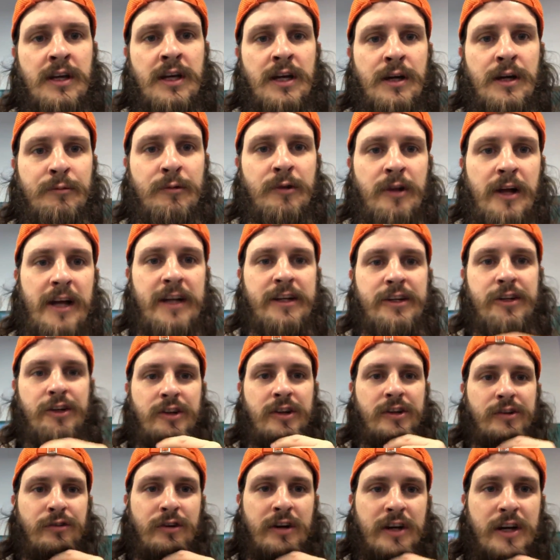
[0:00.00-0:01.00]
I'm glad you
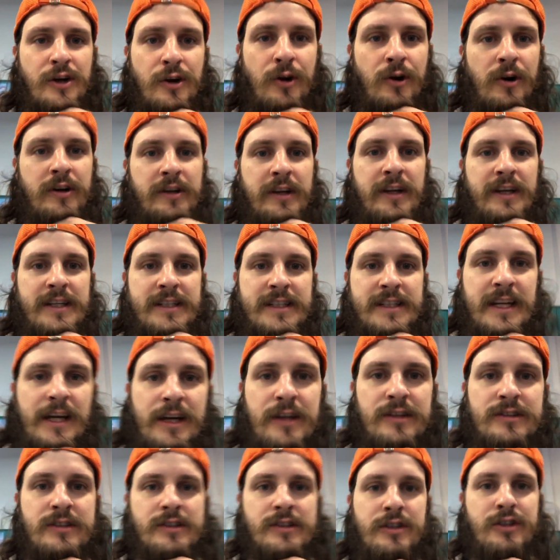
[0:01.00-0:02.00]
can record this.
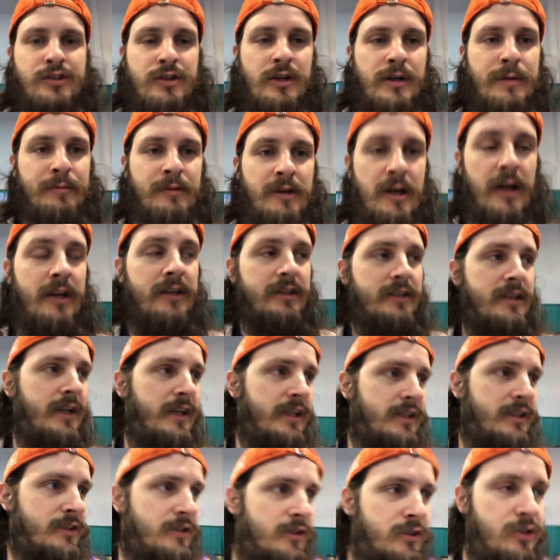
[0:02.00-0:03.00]
How's the shrimp
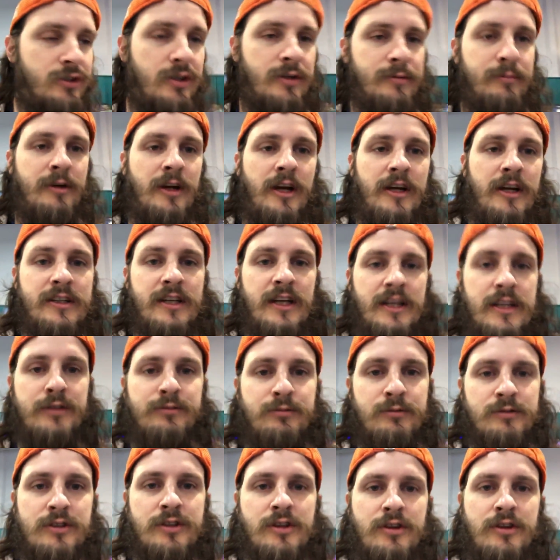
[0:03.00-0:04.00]
contest? The shrimp
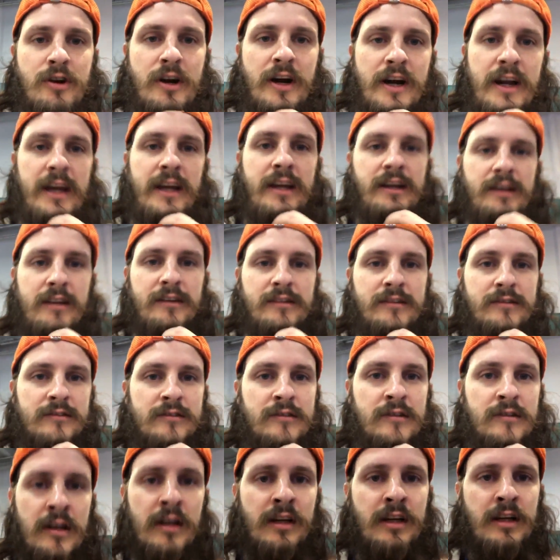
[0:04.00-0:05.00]
contest was great.
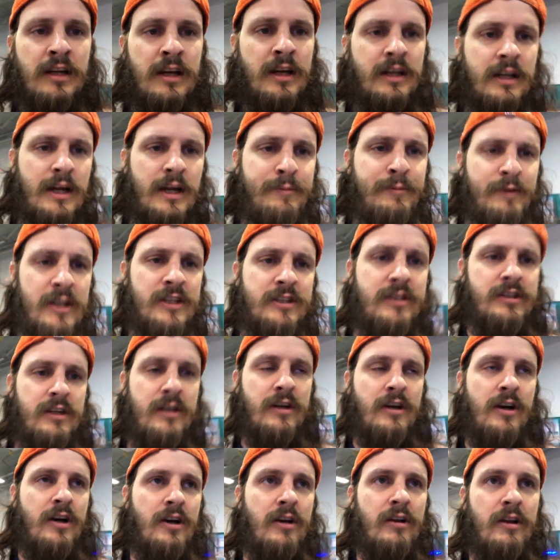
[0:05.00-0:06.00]
Like I
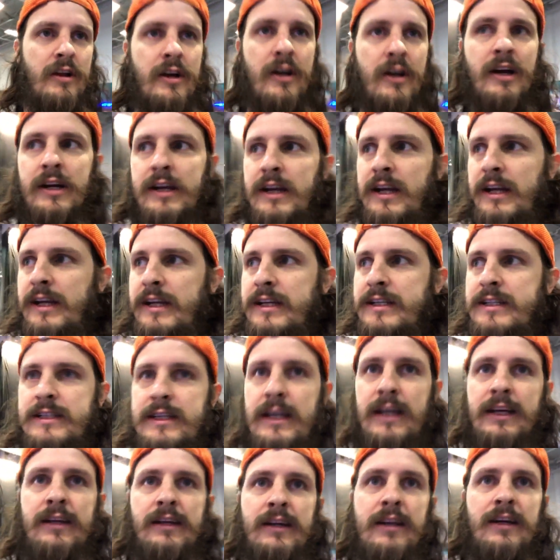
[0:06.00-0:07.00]
mentioned earlier, I did get
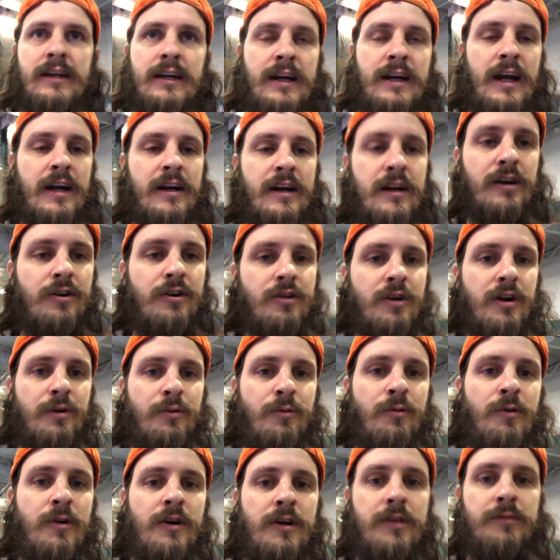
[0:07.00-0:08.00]
second in category
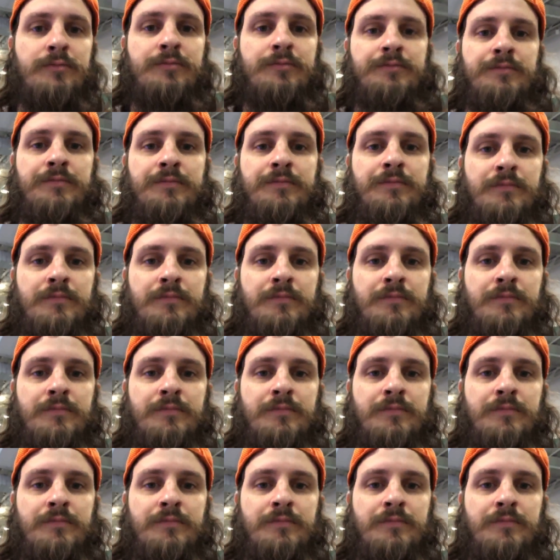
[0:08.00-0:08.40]
one.